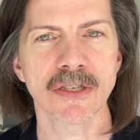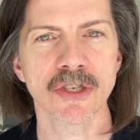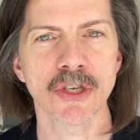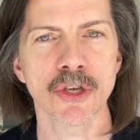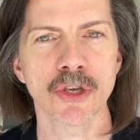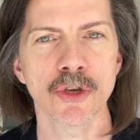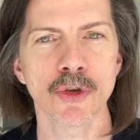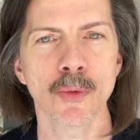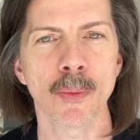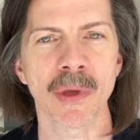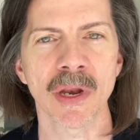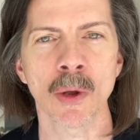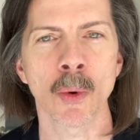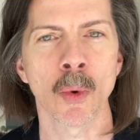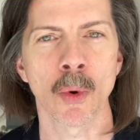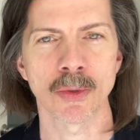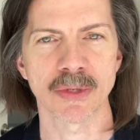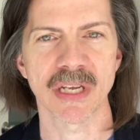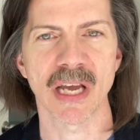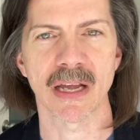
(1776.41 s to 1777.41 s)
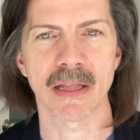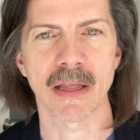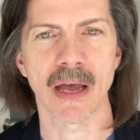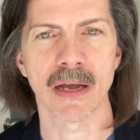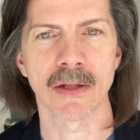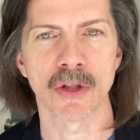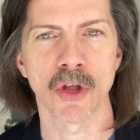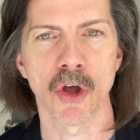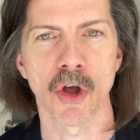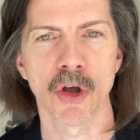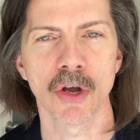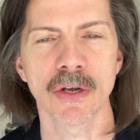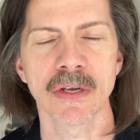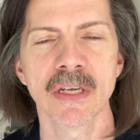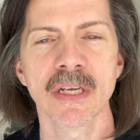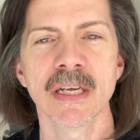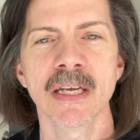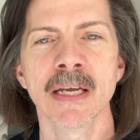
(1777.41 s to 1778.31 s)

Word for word: to you, but it won't take that long.